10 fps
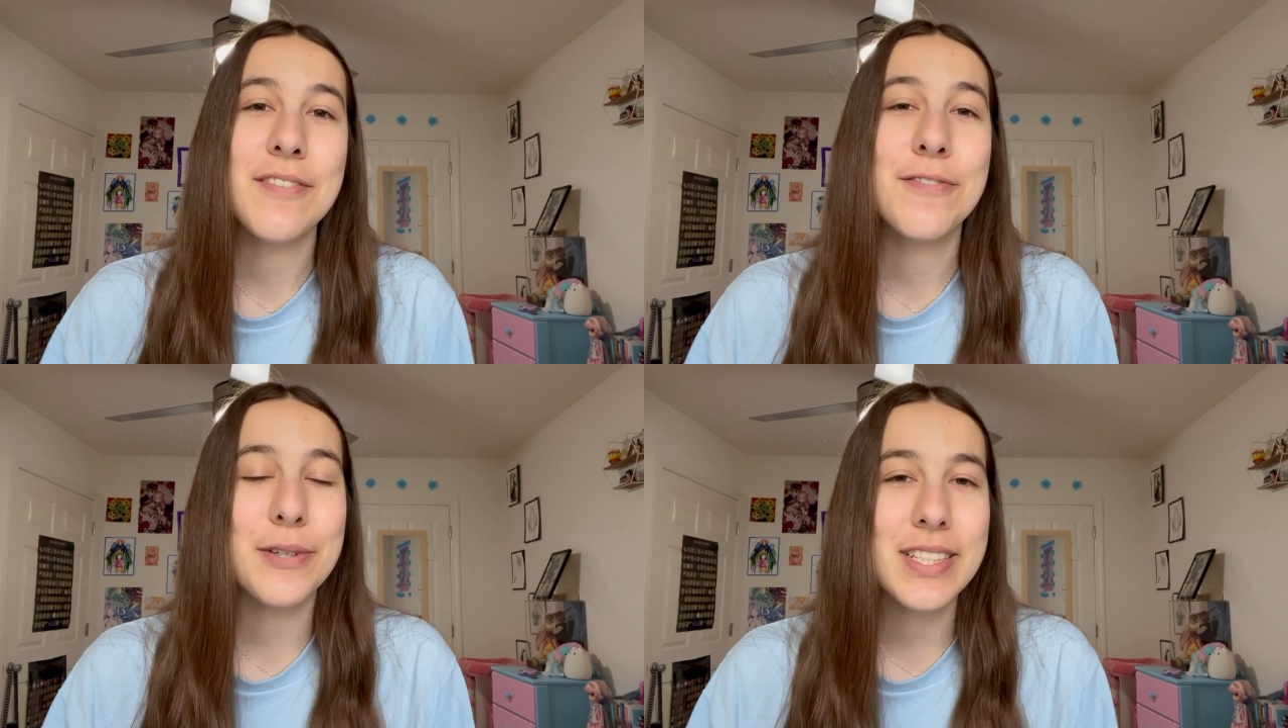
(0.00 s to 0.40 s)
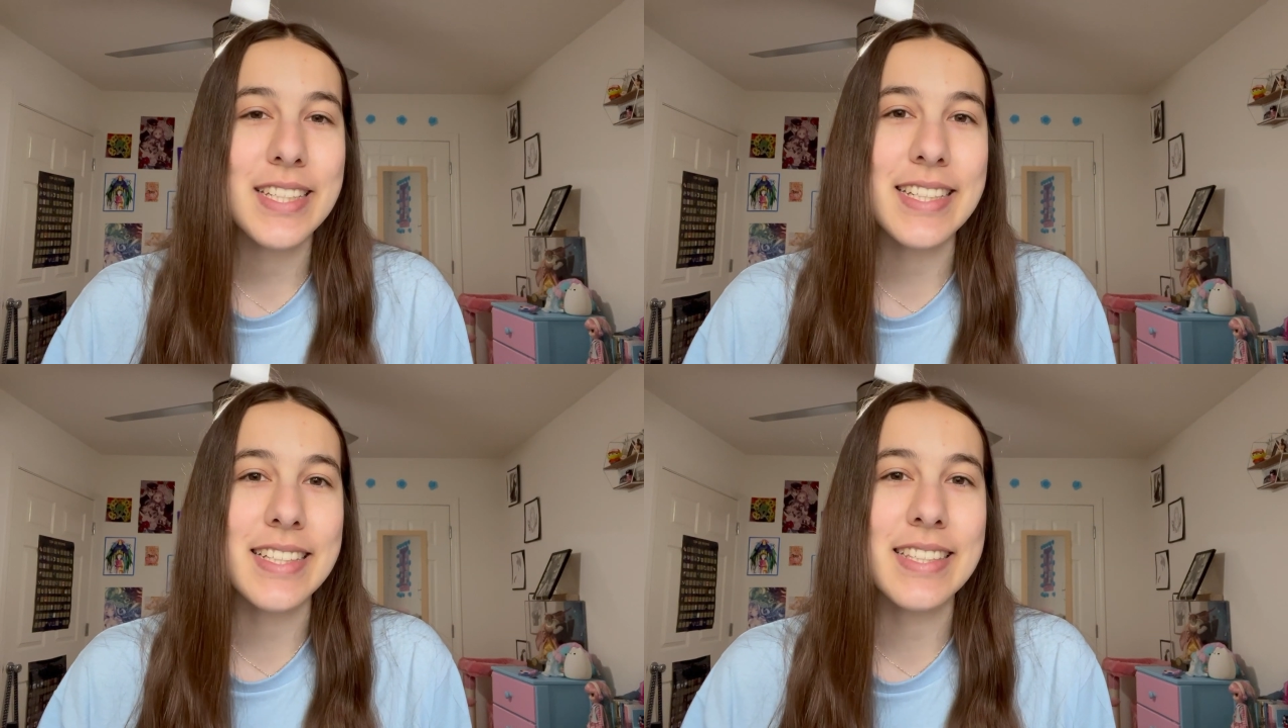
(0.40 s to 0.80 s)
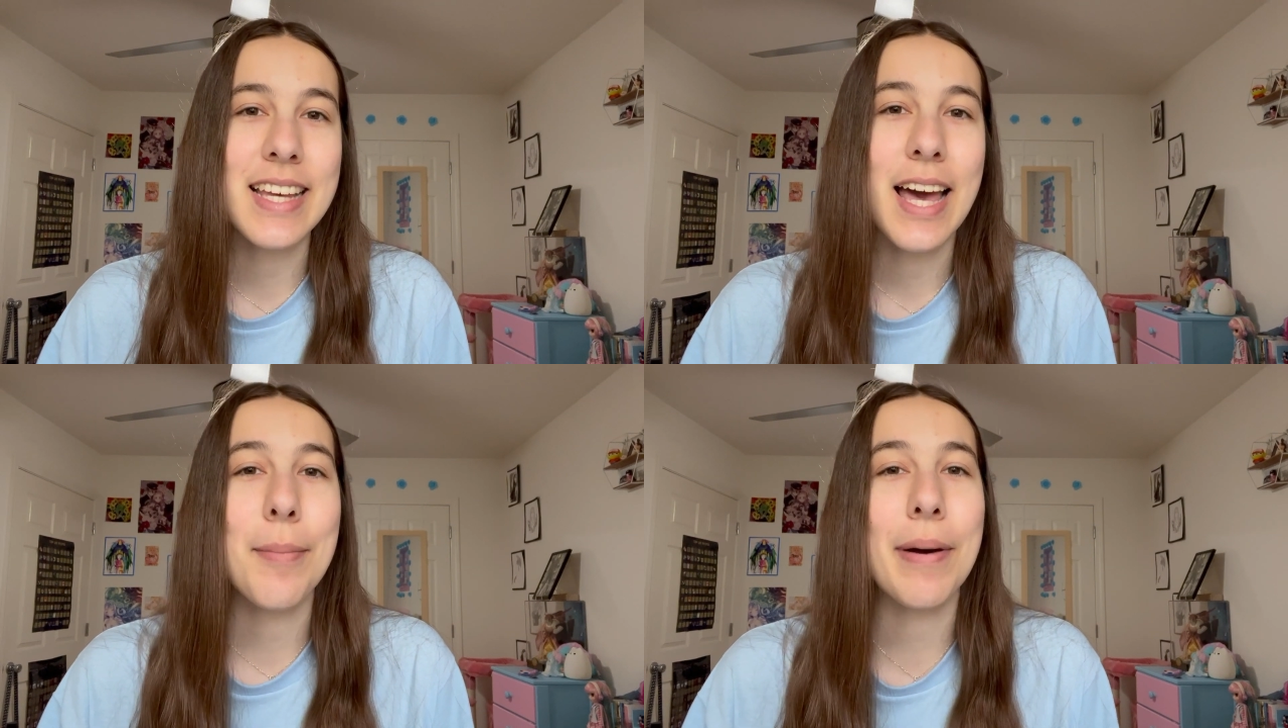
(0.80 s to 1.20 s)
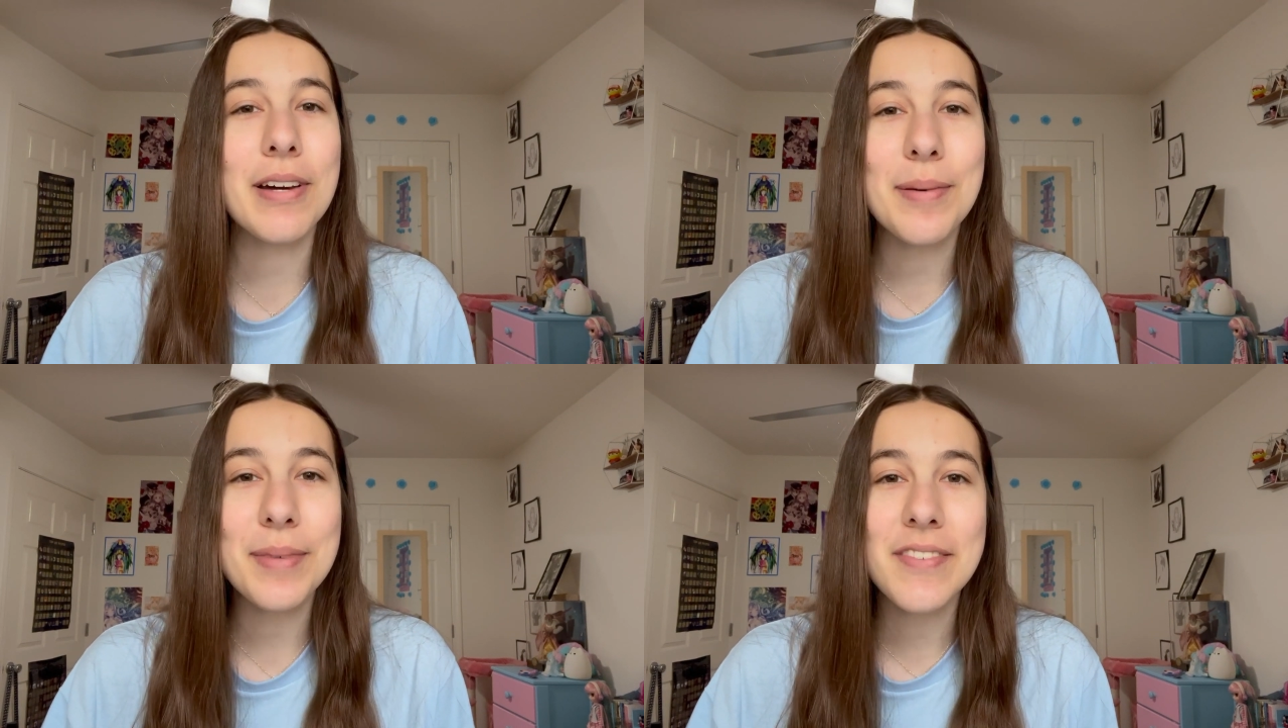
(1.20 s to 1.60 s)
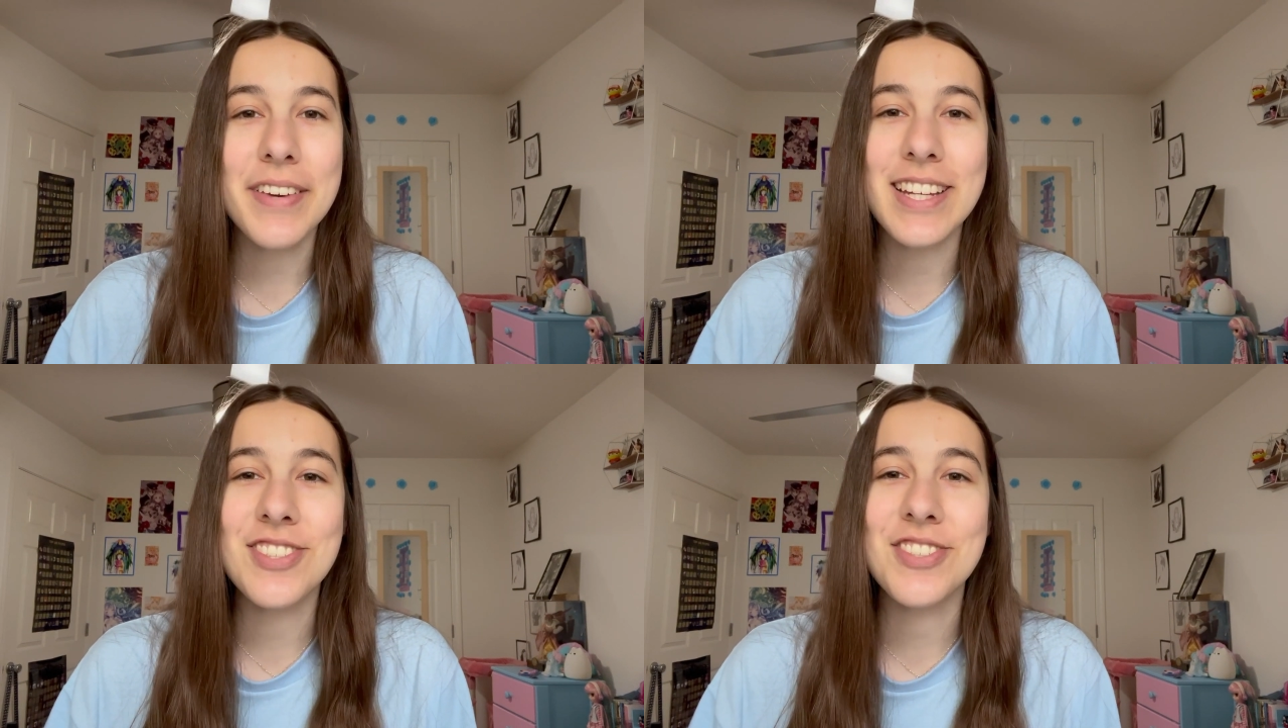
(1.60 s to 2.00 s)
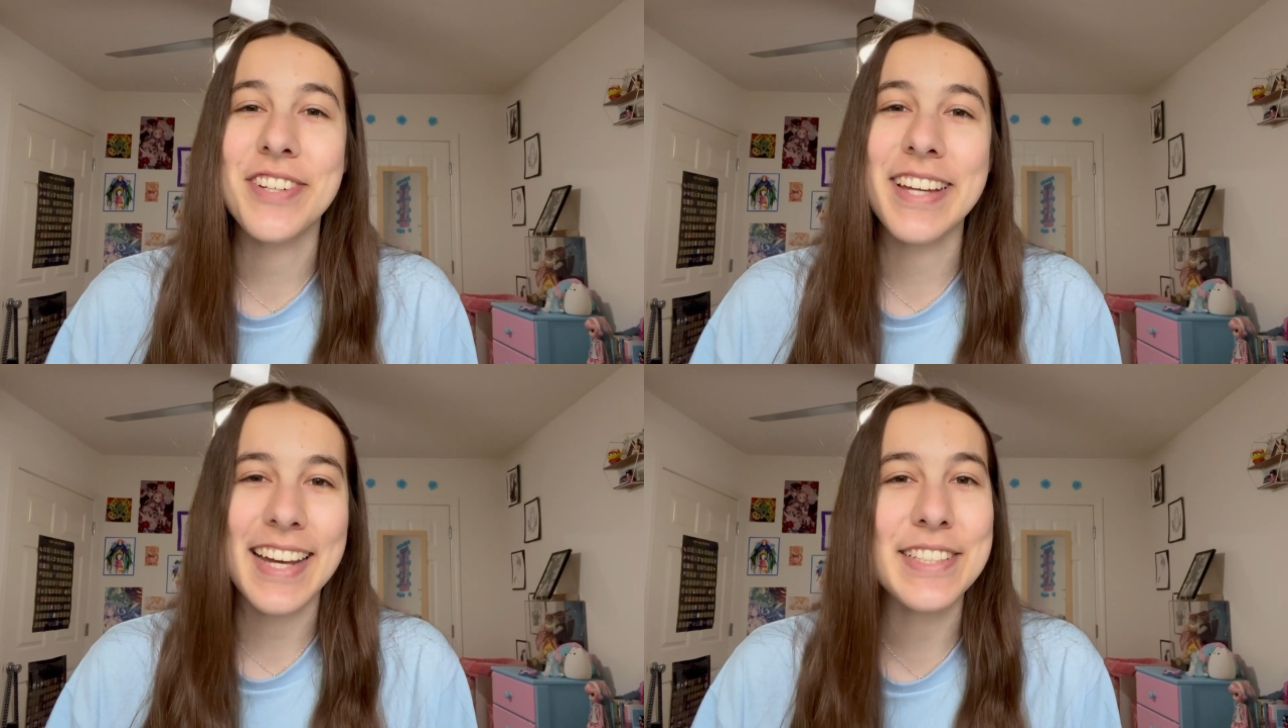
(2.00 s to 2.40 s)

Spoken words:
for teens about coming of age during high